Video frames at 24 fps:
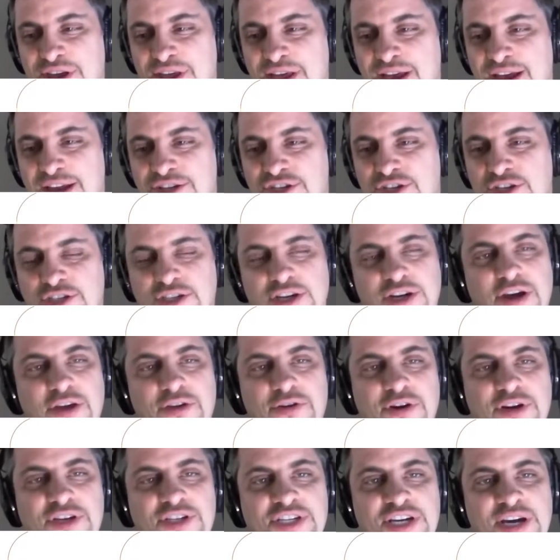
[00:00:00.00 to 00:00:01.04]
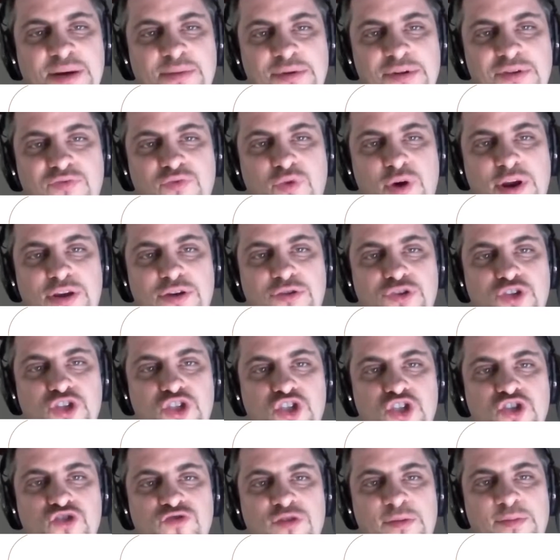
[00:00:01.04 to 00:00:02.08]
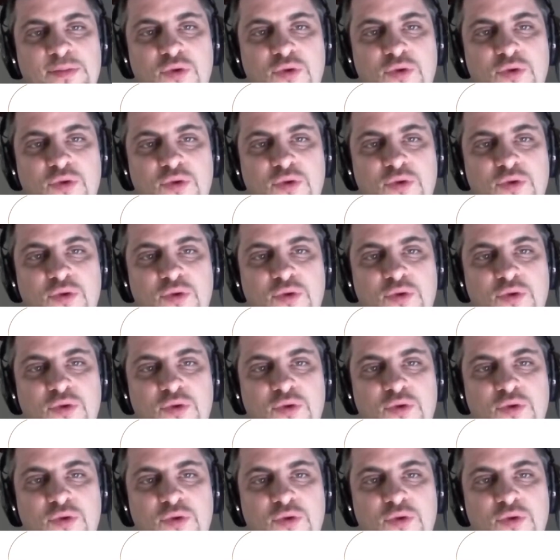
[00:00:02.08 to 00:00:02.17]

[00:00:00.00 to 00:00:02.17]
it's just another example of when you strip